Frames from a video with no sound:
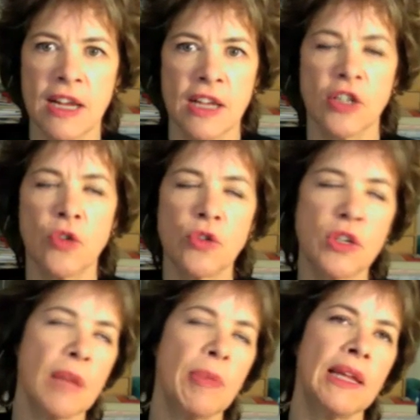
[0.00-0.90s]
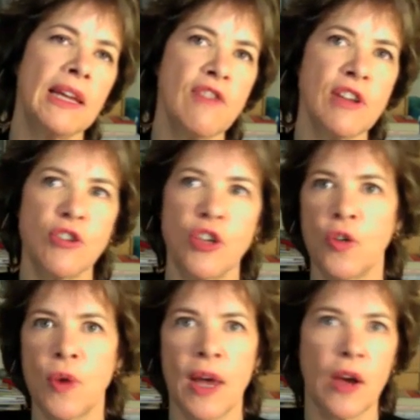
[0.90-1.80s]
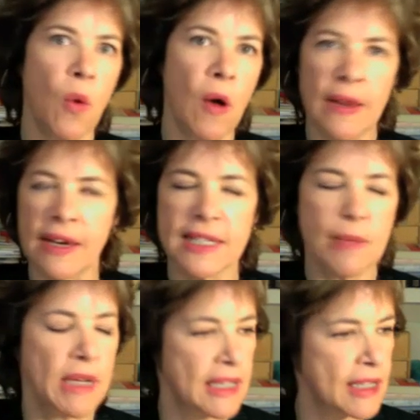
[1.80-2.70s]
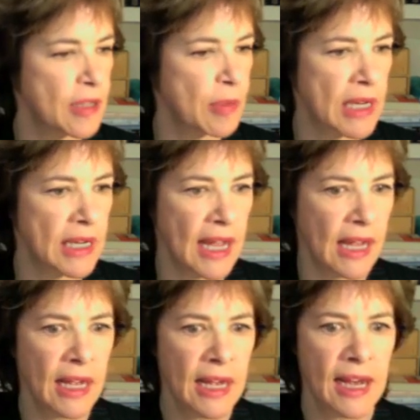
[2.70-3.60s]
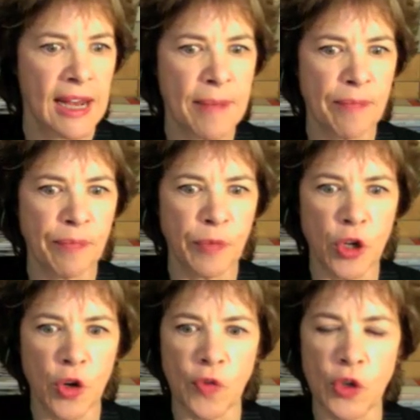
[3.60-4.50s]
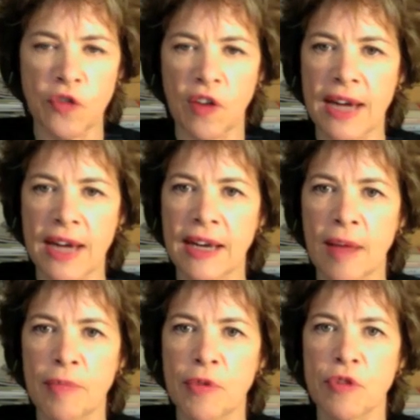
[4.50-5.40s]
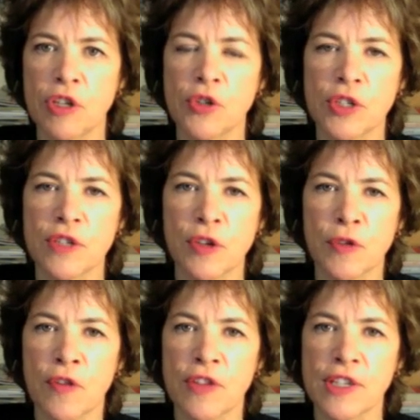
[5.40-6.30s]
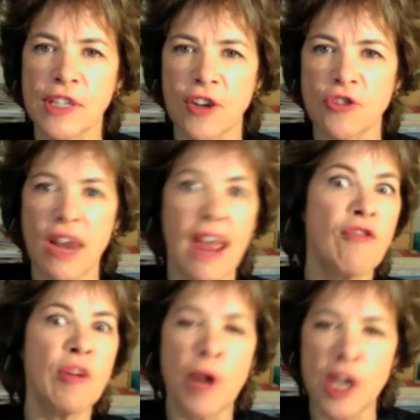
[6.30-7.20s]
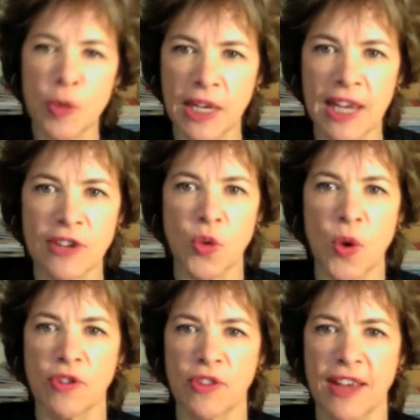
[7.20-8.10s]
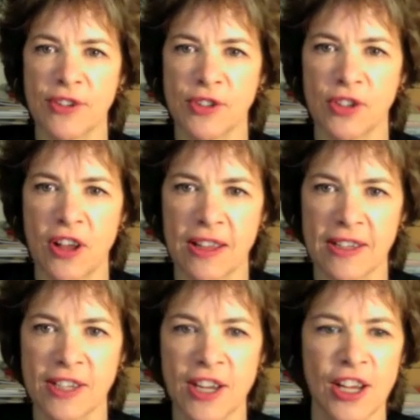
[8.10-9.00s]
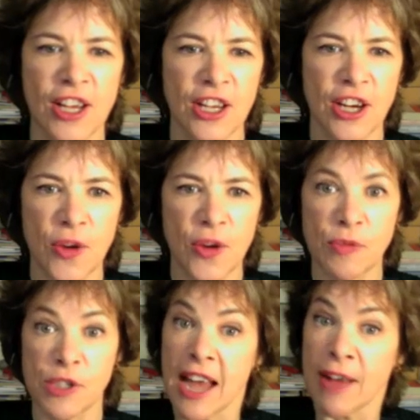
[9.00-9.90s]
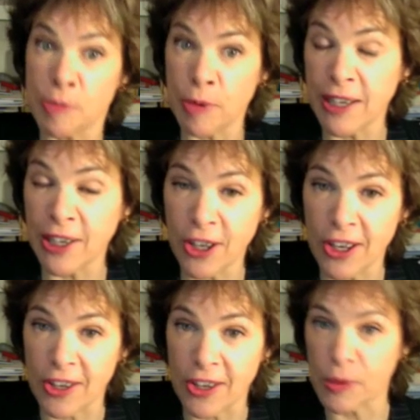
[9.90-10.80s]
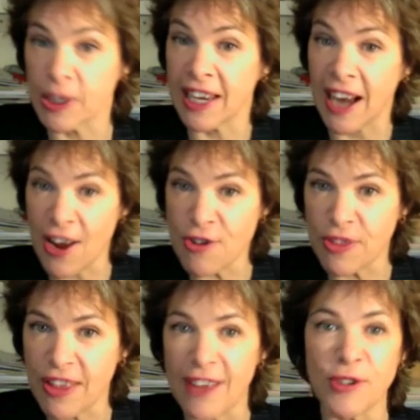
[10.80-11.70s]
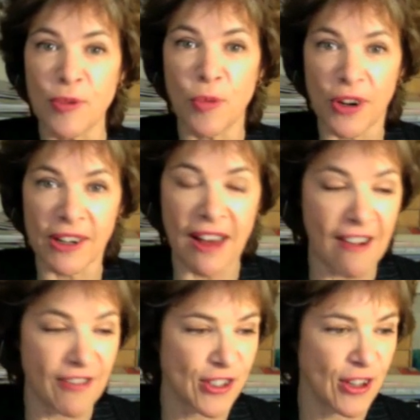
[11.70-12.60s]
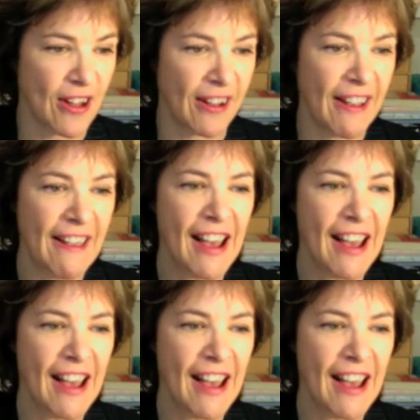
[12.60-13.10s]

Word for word: So do they believe in you know equality? Somebody said to me today, um, you know, if we divided up the resources of, the, of this country, everybody would get two hundred thousand dollars. You know, sounds pretty good. Yeah. You get a hundred thousand and work half as long.